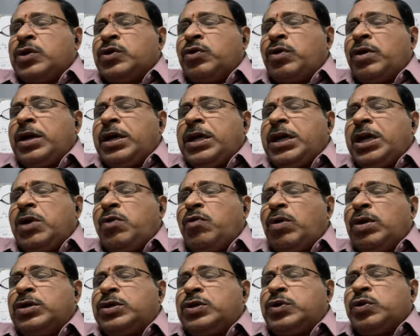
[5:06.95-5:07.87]
So
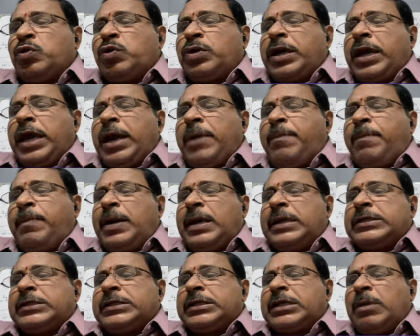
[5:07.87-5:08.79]
equals to K
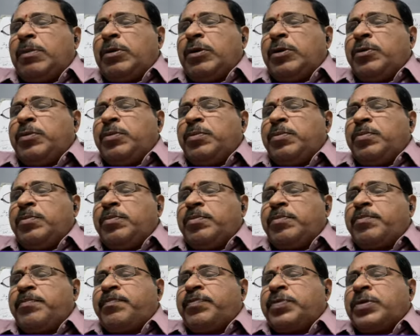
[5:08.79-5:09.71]
plus W,
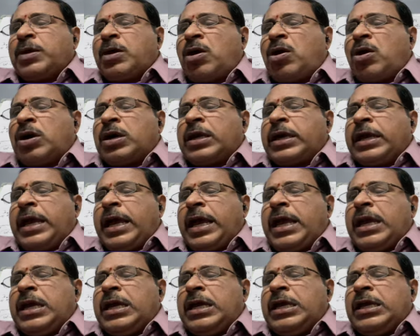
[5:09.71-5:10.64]
or
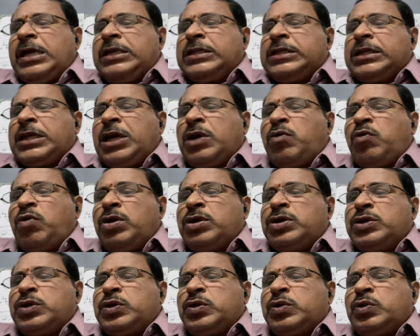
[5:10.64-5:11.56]
K is
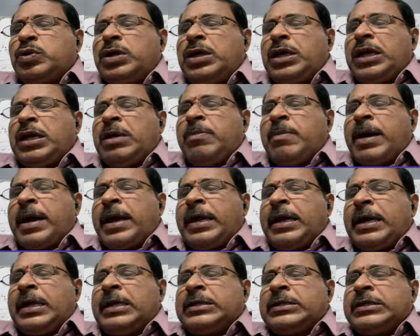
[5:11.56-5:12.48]
equals to E
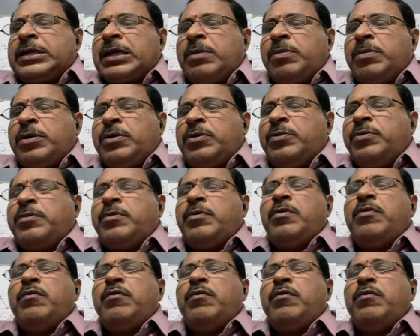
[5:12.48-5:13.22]
minus W.